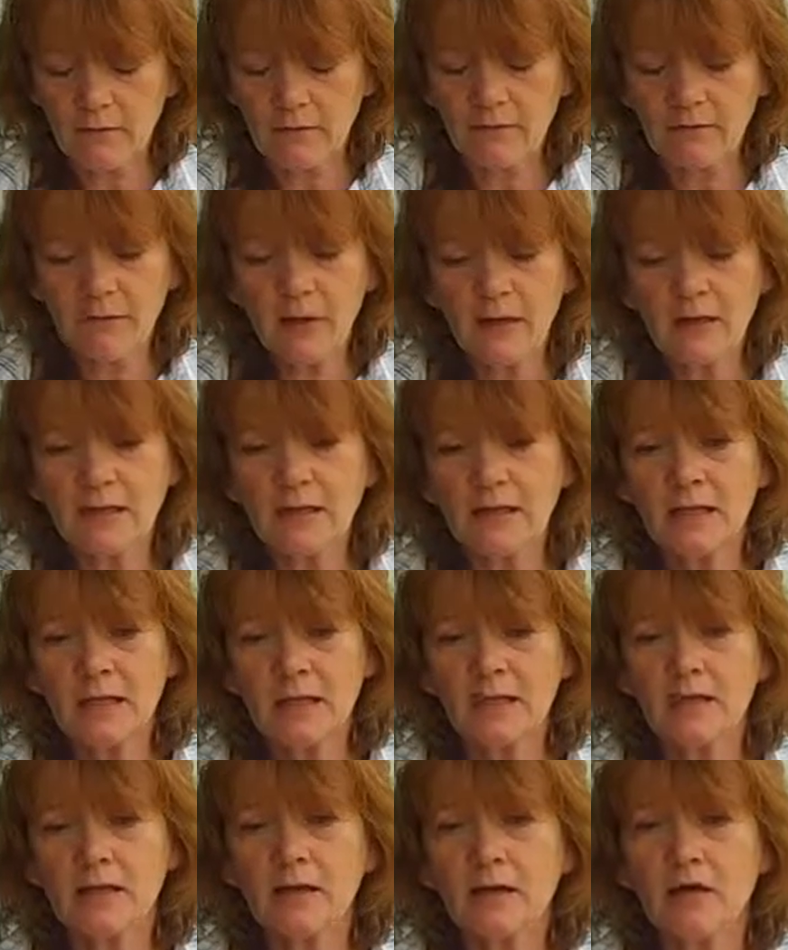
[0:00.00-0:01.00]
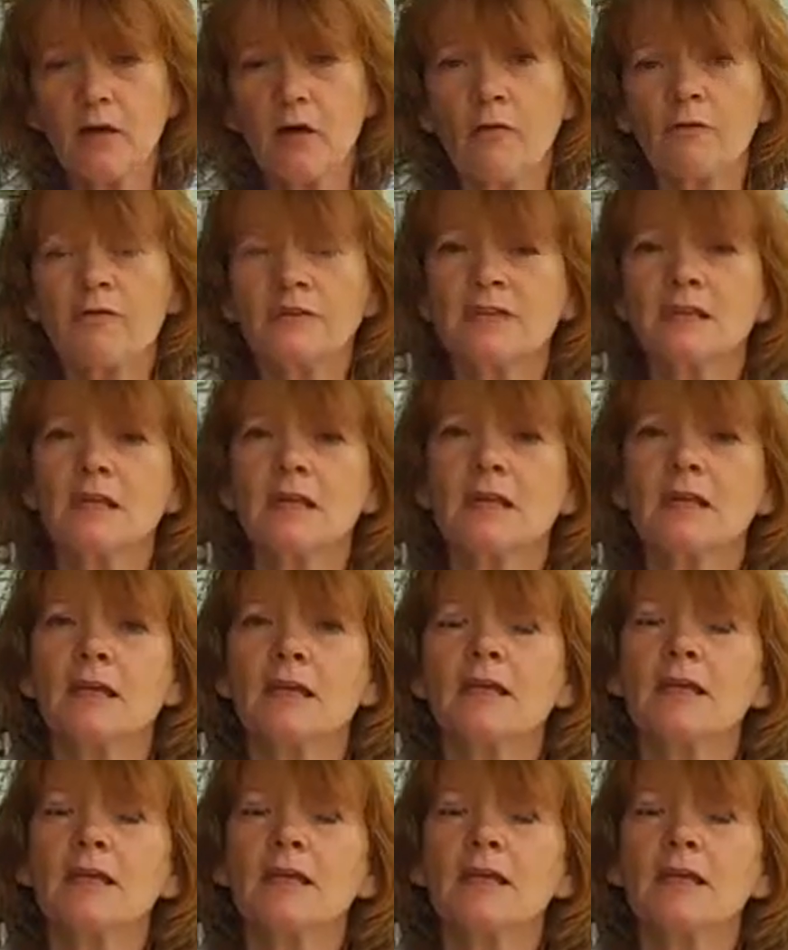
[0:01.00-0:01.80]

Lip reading: Finally, obviously,